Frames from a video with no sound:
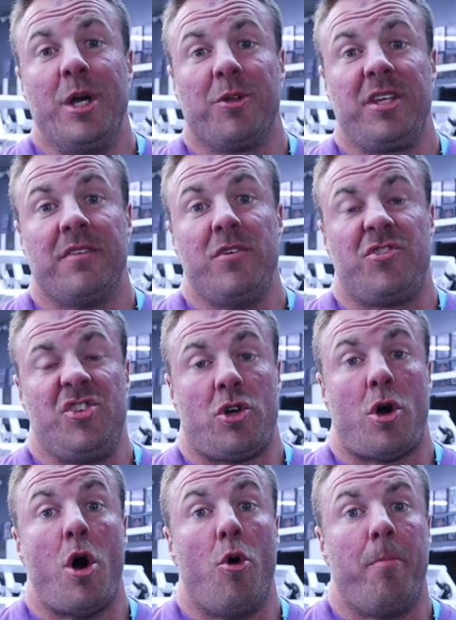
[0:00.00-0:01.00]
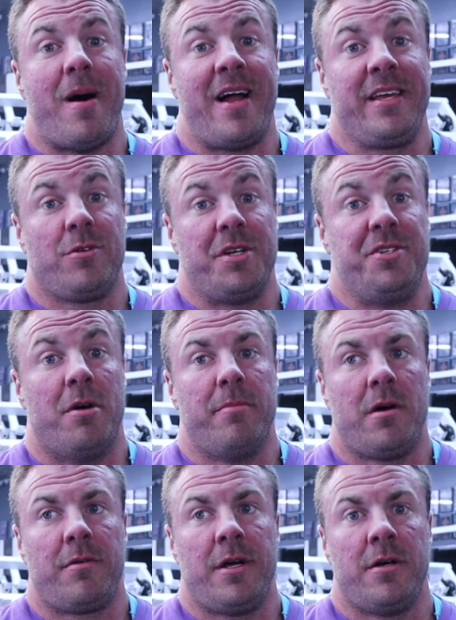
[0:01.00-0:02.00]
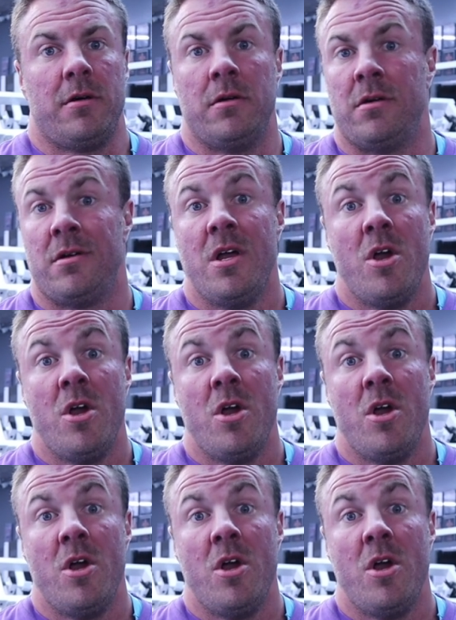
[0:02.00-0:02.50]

guilty of using your whole body on a dumbbell row?